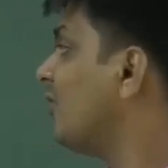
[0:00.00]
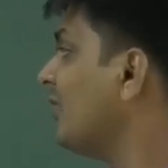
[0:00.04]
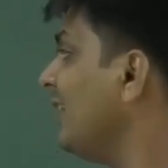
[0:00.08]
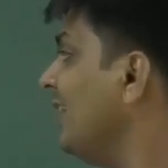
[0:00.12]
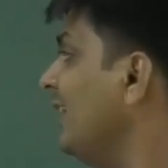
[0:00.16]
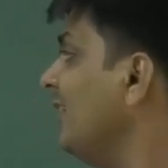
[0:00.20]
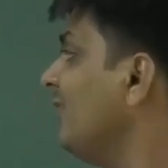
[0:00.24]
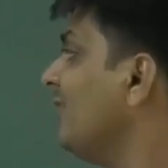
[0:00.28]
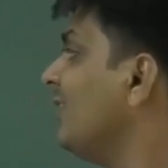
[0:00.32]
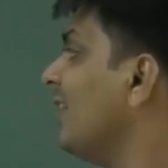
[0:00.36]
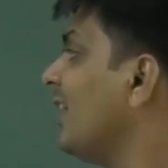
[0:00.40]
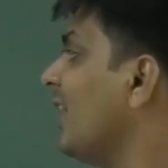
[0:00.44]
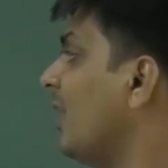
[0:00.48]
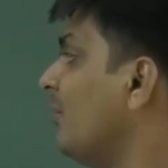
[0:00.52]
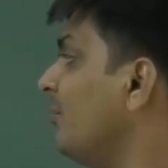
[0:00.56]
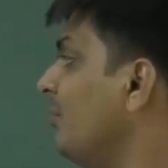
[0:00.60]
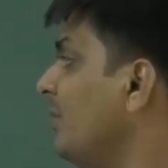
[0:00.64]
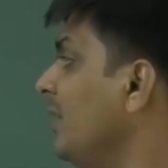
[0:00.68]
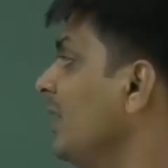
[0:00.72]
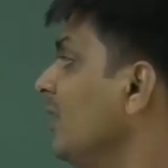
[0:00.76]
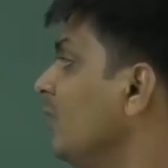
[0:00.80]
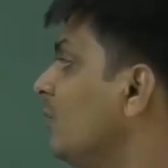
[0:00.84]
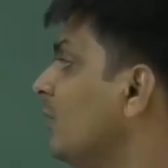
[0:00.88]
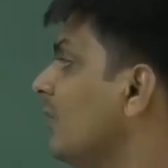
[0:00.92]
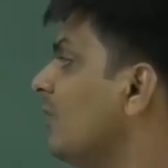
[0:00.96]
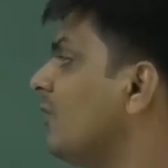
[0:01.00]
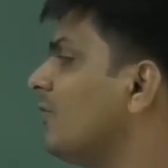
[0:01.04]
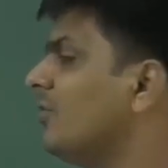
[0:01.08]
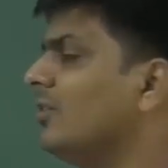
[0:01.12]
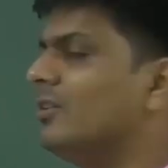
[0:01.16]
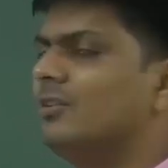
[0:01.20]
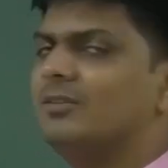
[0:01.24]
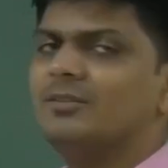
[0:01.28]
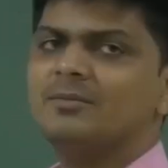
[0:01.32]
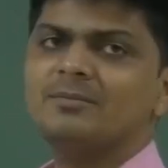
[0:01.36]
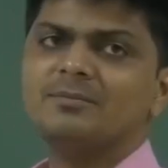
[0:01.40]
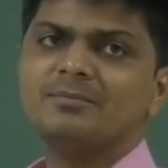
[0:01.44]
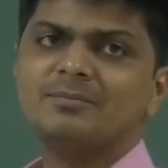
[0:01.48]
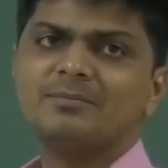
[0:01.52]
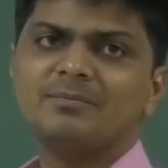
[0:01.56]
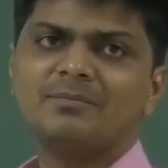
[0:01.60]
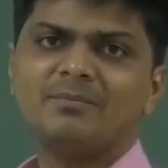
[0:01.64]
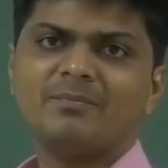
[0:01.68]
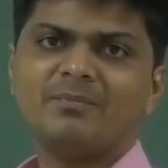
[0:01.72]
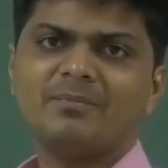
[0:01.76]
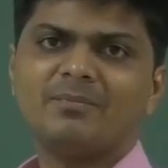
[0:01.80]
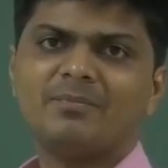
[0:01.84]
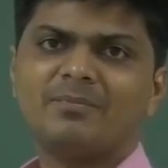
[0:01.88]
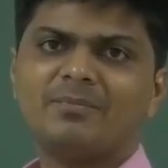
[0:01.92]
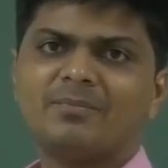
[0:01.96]
trees that are being twisted.
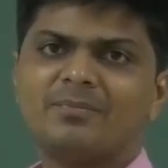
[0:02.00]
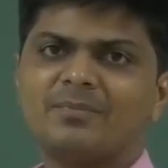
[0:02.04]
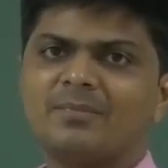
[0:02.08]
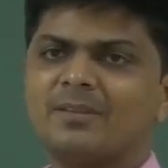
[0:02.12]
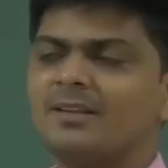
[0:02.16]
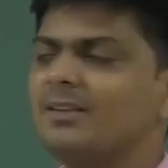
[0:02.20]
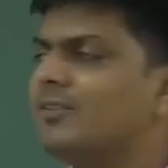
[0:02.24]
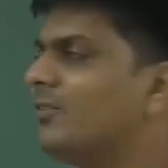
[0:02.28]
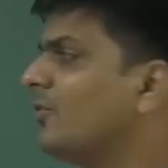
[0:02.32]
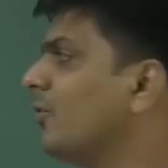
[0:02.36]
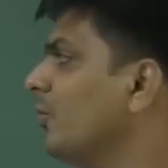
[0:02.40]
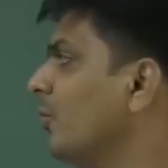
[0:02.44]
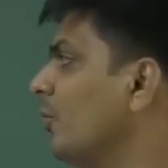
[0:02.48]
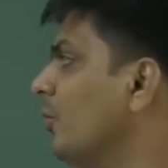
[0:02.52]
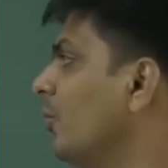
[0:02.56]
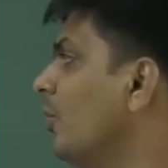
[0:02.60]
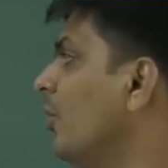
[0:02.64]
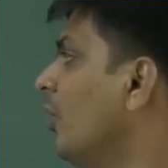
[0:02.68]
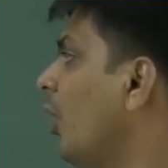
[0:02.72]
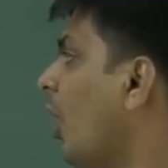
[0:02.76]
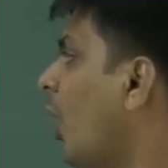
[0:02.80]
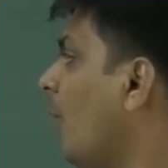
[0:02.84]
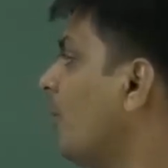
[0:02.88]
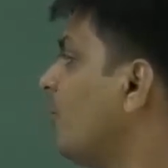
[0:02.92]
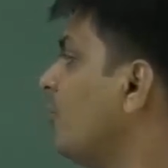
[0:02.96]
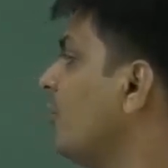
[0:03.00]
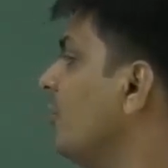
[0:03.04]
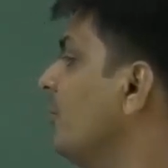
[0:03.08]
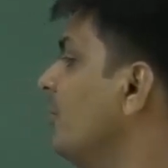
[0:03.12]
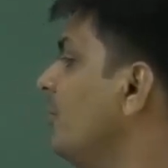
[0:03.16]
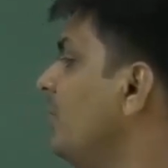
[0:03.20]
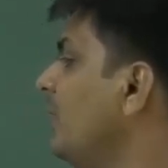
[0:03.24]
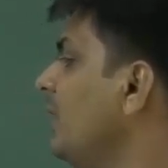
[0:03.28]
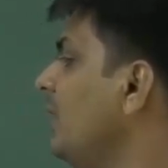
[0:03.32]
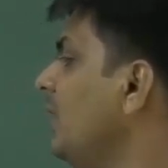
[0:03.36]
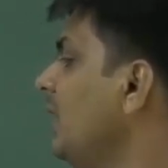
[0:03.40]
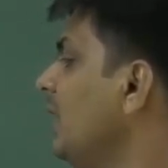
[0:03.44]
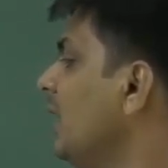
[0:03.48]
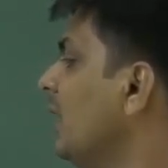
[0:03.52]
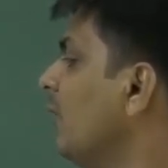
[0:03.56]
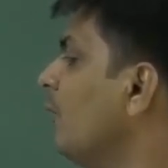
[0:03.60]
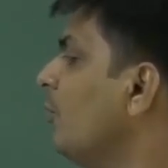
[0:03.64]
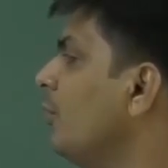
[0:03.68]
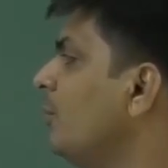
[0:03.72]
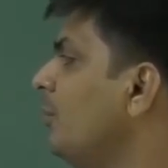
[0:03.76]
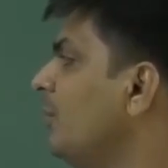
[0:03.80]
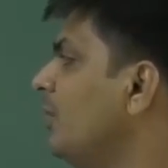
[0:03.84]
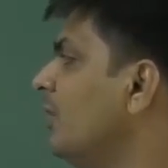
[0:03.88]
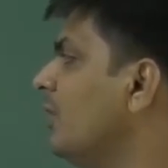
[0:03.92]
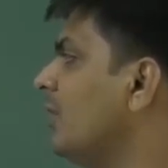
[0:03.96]
So, option B
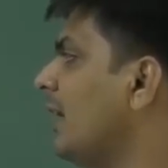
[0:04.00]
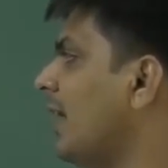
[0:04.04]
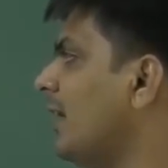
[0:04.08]
would be the